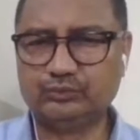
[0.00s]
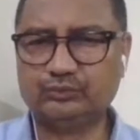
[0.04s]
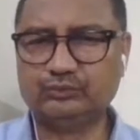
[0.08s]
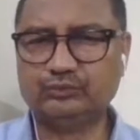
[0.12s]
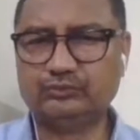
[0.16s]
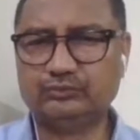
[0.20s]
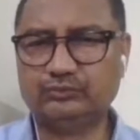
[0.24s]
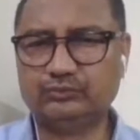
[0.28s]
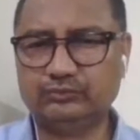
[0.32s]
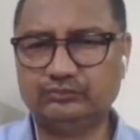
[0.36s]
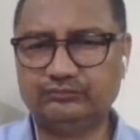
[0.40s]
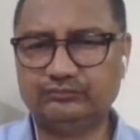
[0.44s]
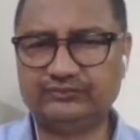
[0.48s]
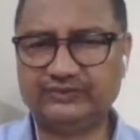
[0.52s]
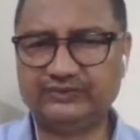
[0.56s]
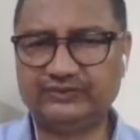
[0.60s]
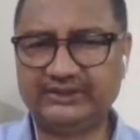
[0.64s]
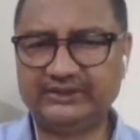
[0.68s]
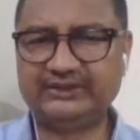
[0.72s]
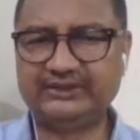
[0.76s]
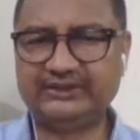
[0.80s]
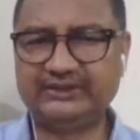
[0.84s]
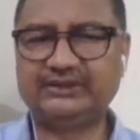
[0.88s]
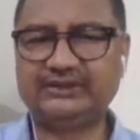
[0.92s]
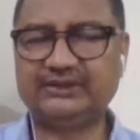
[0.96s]
who
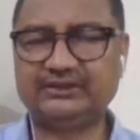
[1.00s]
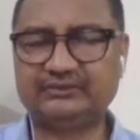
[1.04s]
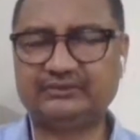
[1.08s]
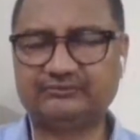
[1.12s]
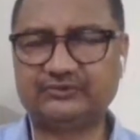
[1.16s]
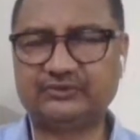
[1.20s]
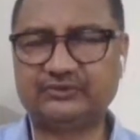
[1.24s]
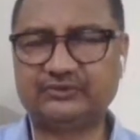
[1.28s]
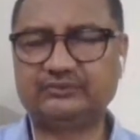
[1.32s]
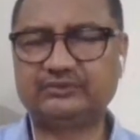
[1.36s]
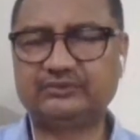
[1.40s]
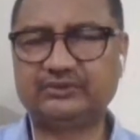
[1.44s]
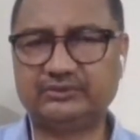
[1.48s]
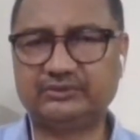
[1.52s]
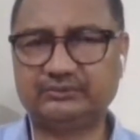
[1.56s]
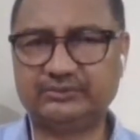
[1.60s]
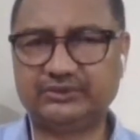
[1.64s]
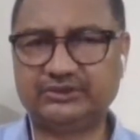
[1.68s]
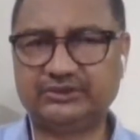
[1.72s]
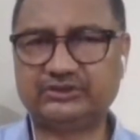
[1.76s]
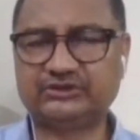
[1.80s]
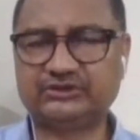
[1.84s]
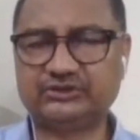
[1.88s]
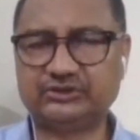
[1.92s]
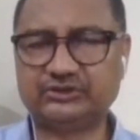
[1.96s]
freed India from the
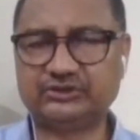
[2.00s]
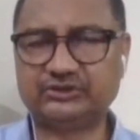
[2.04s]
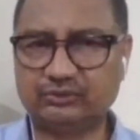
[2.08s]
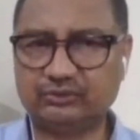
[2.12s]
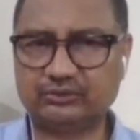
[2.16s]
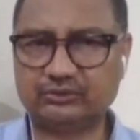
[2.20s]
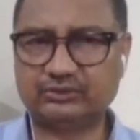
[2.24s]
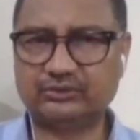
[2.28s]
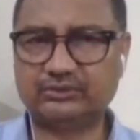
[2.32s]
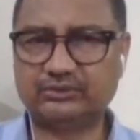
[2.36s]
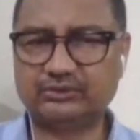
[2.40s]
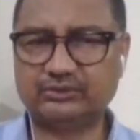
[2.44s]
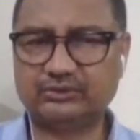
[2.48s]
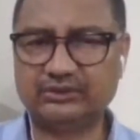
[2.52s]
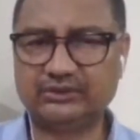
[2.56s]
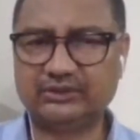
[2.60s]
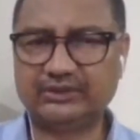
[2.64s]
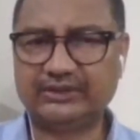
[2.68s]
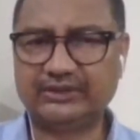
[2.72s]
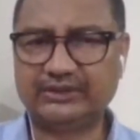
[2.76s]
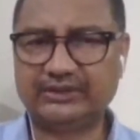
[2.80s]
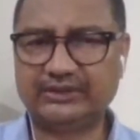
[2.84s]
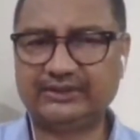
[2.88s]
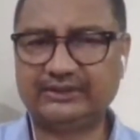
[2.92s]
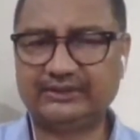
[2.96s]
British yoke.
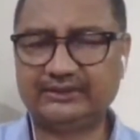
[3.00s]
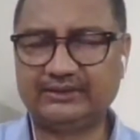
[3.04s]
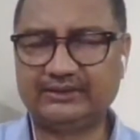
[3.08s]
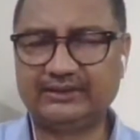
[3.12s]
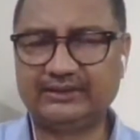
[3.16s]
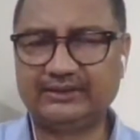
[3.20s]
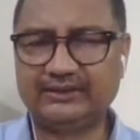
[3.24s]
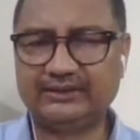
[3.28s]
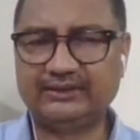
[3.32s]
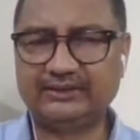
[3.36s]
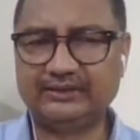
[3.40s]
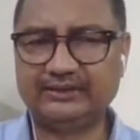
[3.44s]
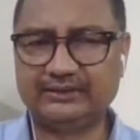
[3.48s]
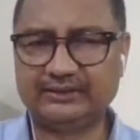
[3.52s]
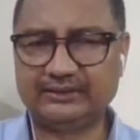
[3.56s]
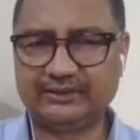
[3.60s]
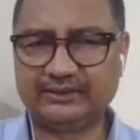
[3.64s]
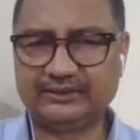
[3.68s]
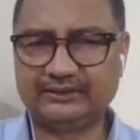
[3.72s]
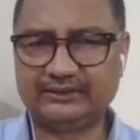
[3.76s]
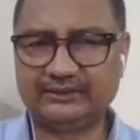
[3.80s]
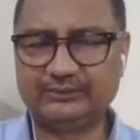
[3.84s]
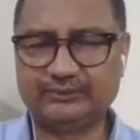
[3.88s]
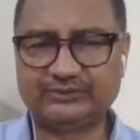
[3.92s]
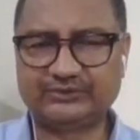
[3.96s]
And he,
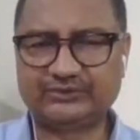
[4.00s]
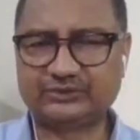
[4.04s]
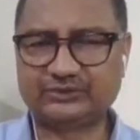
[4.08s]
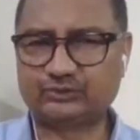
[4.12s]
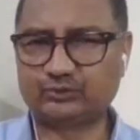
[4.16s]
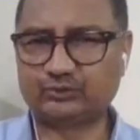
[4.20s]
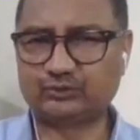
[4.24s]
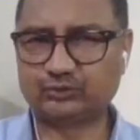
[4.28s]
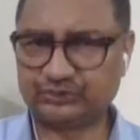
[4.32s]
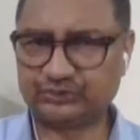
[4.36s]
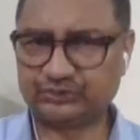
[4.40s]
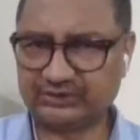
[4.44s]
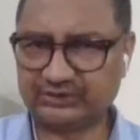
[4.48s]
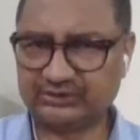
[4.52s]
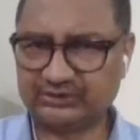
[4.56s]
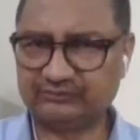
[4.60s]
and he was a social